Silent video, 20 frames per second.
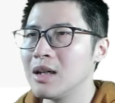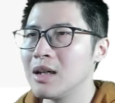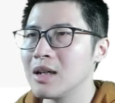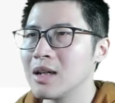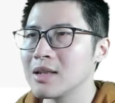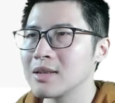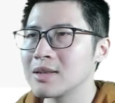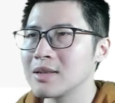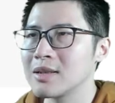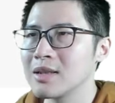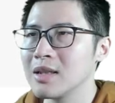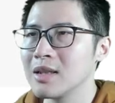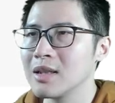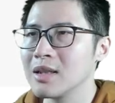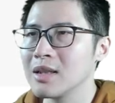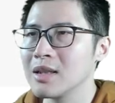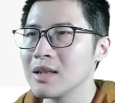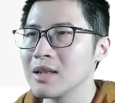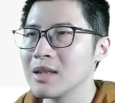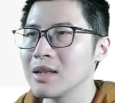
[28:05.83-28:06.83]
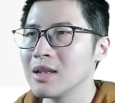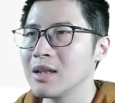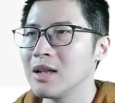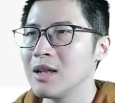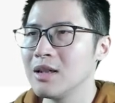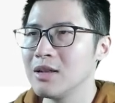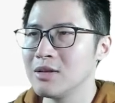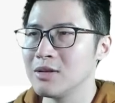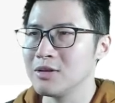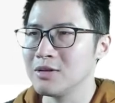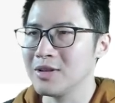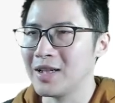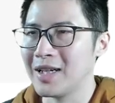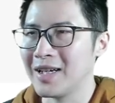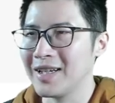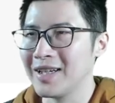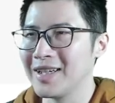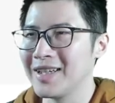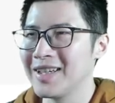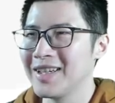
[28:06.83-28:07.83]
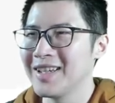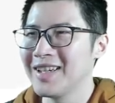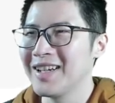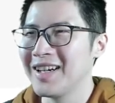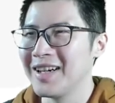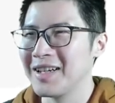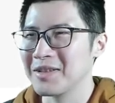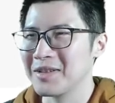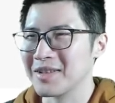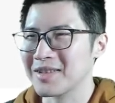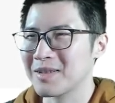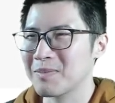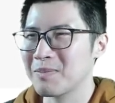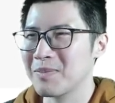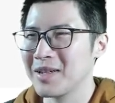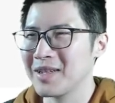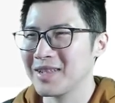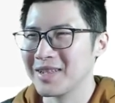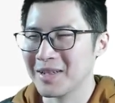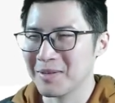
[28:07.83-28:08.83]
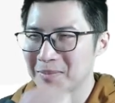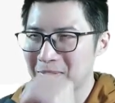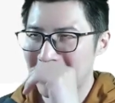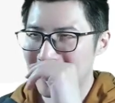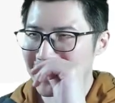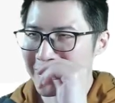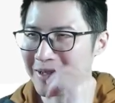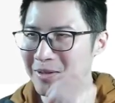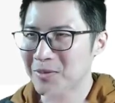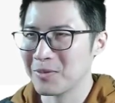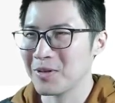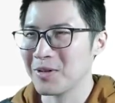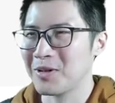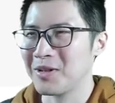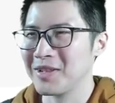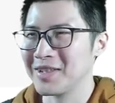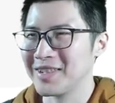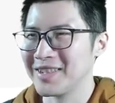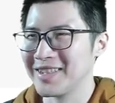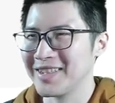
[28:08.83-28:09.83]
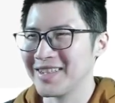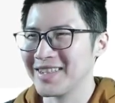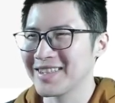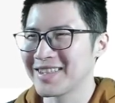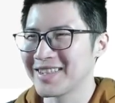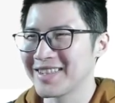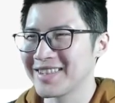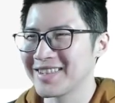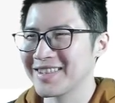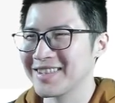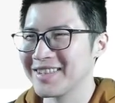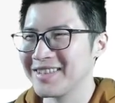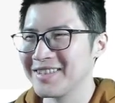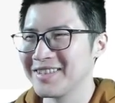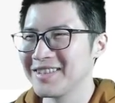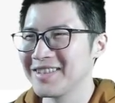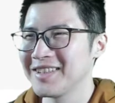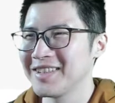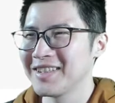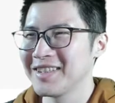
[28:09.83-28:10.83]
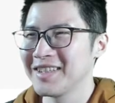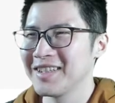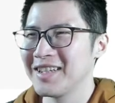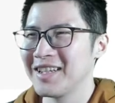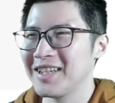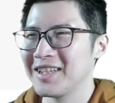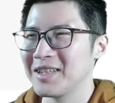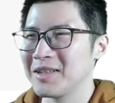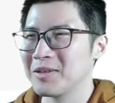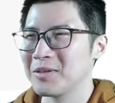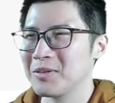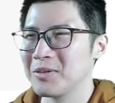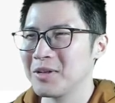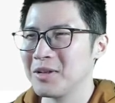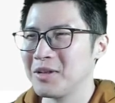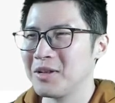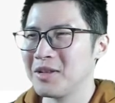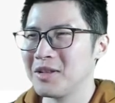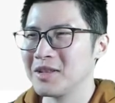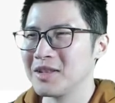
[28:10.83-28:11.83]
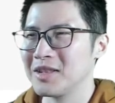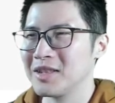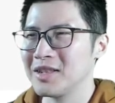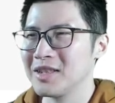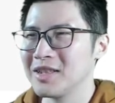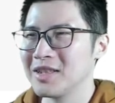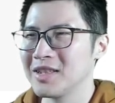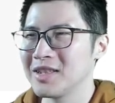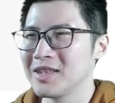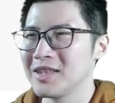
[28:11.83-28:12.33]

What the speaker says: Let's see. Oh, I just split it, but I didn't reorder it. So reorder